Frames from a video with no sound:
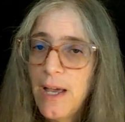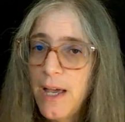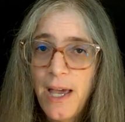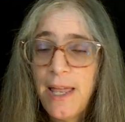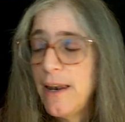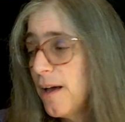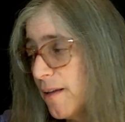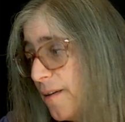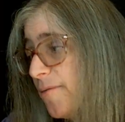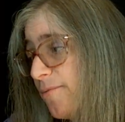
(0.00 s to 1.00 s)
And
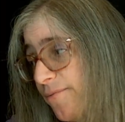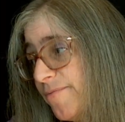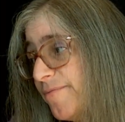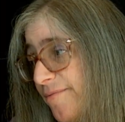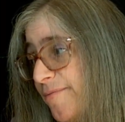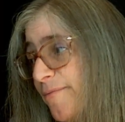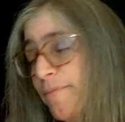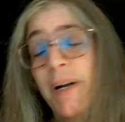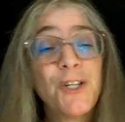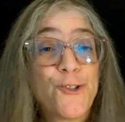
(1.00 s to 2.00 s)

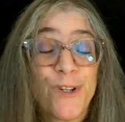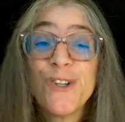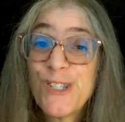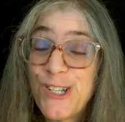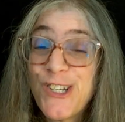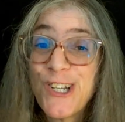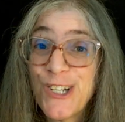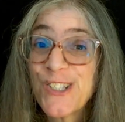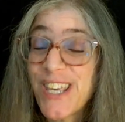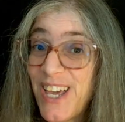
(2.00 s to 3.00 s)
my Drills and
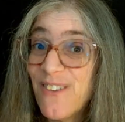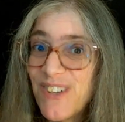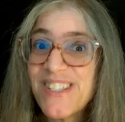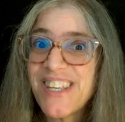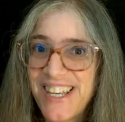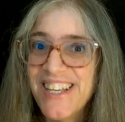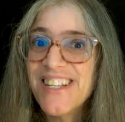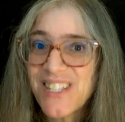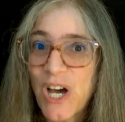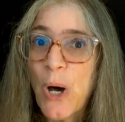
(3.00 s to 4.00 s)
Chills canvas
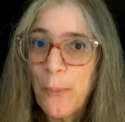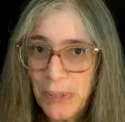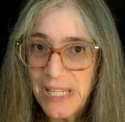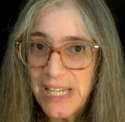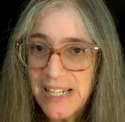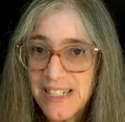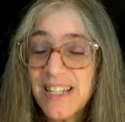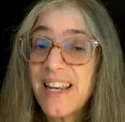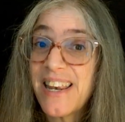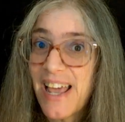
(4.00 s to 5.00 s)
is complete.
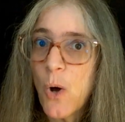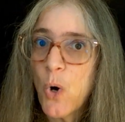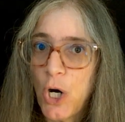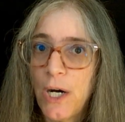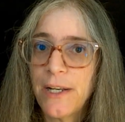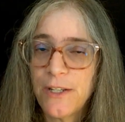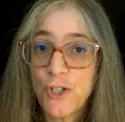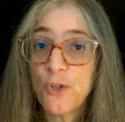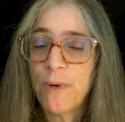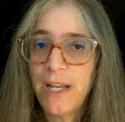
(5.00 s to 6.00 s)
Now on
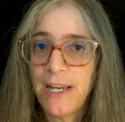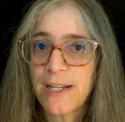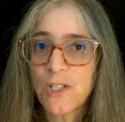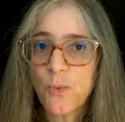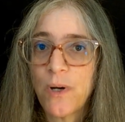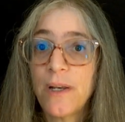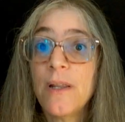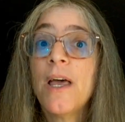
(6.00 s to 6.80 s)
to my next one.